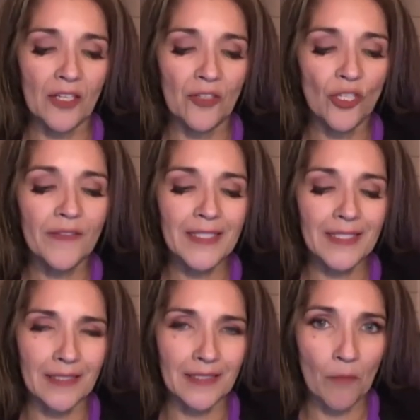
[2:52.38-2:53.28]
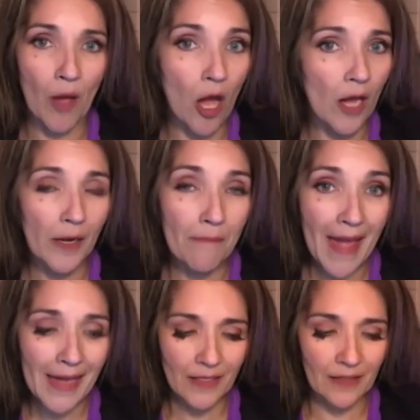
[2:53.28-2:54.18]
nervous system
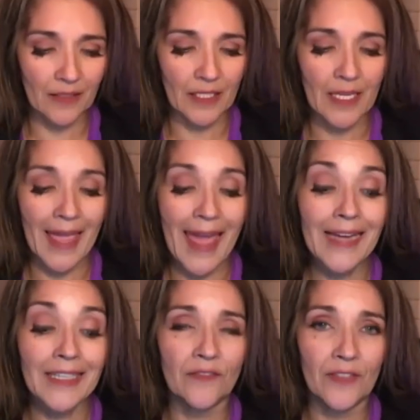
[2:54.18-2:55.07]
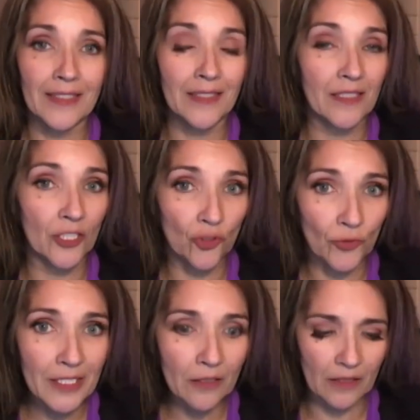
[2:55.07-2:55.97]
automatically activates the
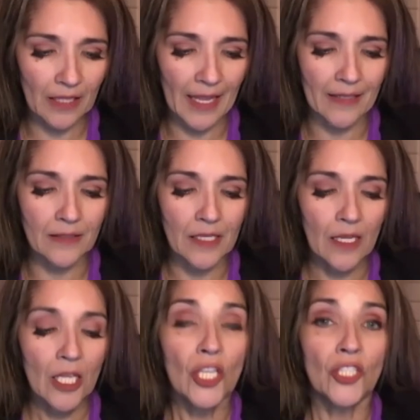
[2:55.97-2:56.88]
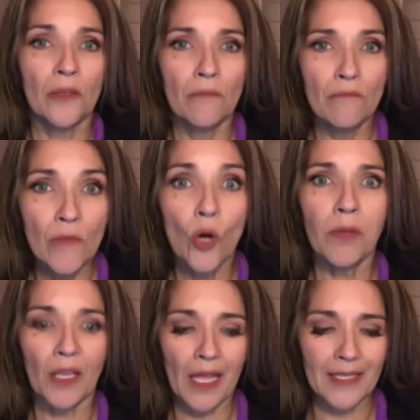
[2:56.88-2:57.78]
adrenal glands to
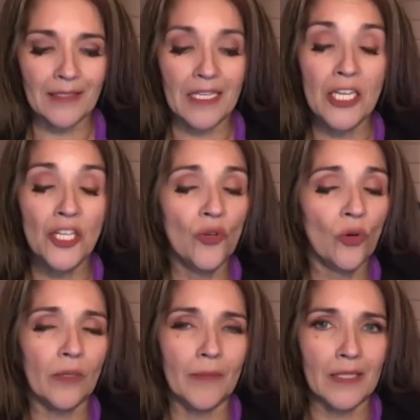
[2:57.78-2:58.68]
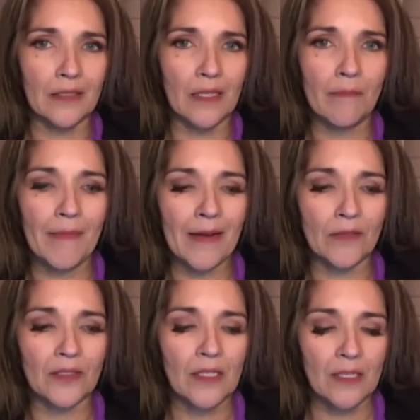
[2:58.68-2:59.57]
mobilize enormous
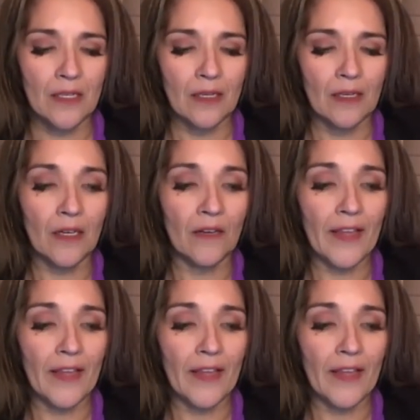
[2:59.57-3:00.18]
amounts of